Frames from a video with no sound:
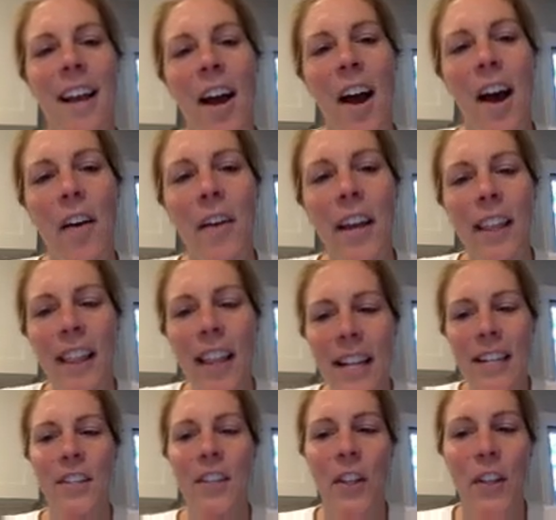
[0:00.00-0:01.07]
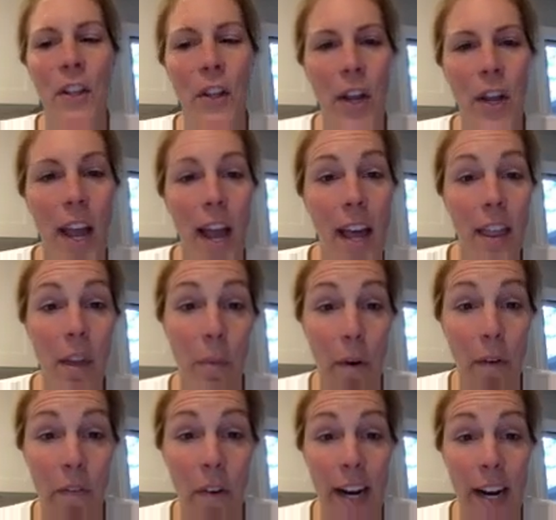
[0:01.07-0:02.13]
All right, let's look at the
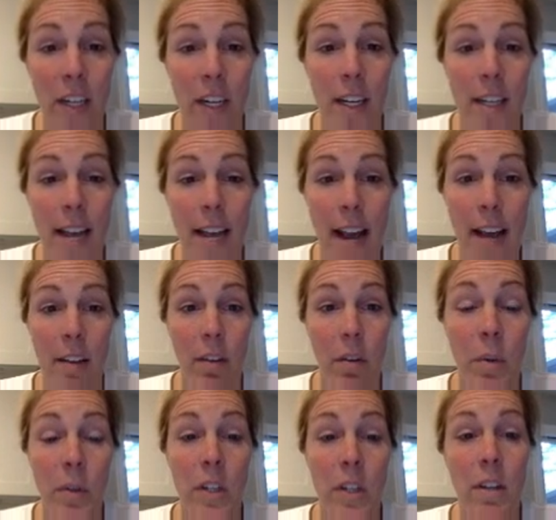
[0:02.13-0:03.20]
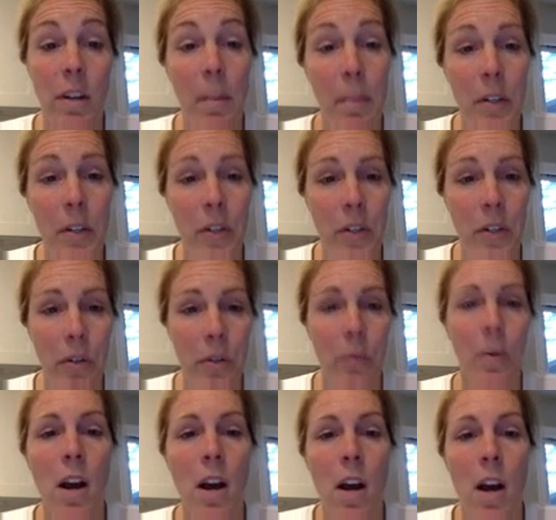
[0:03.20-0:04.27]
refraction task, which is number
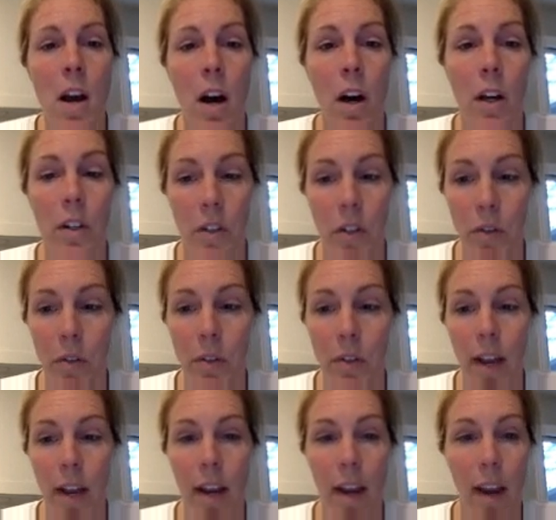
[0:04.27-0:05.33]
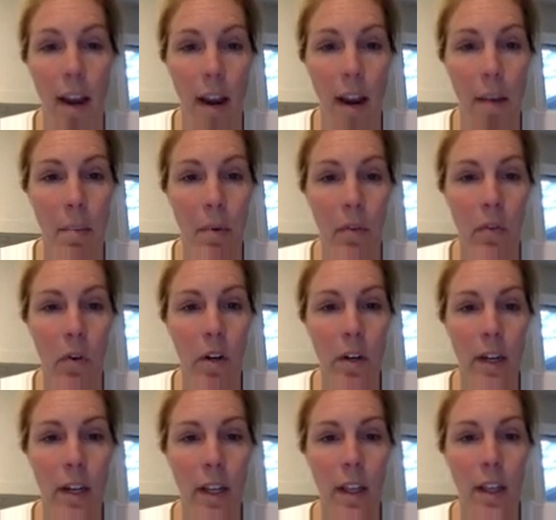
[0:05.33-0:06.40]
2 on Tuesday, April
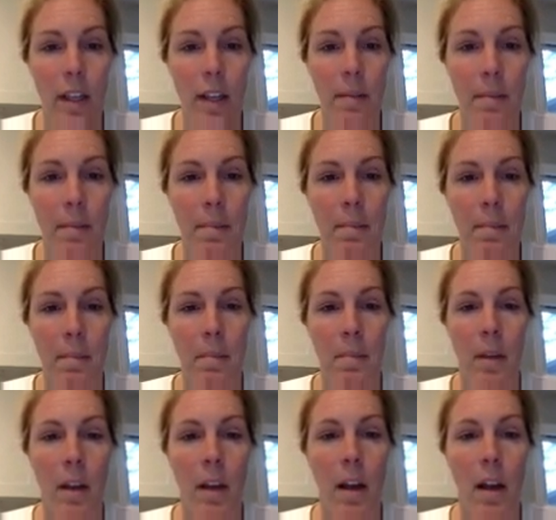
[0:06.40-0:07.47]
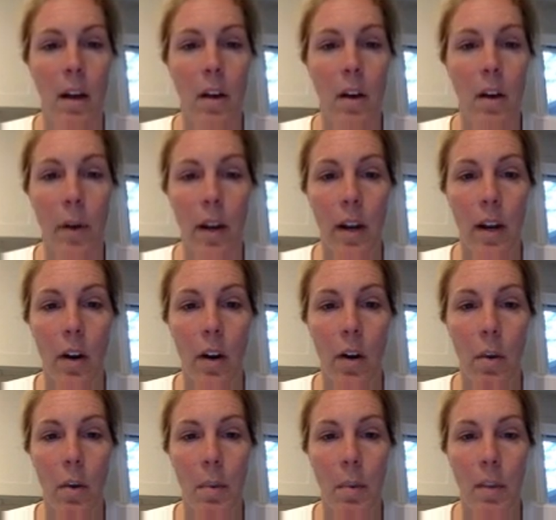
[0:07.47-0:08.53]
14th. I'll go ahead and
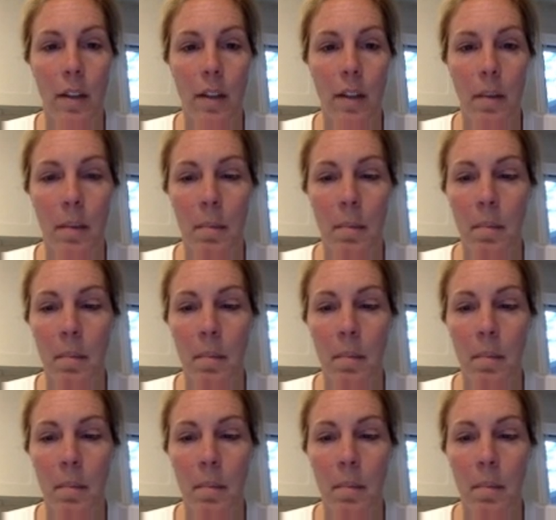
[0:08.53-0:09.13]
open this up.